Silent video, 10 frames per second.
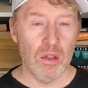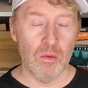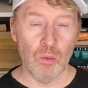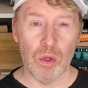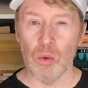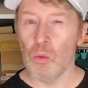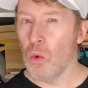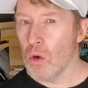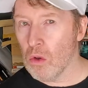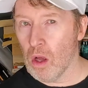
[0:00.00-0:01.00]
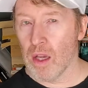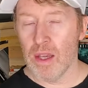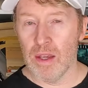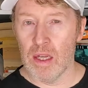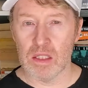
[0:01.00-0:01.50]
where the Warlock
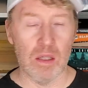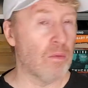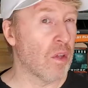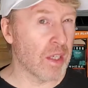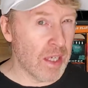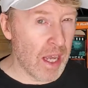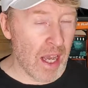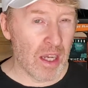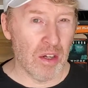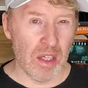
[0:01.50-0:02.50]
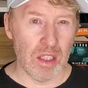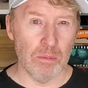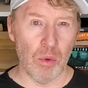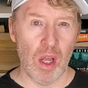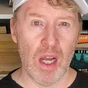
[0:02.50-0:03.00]
gets something like an Agonizing
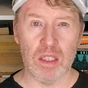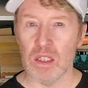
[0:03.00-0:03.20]
Blast,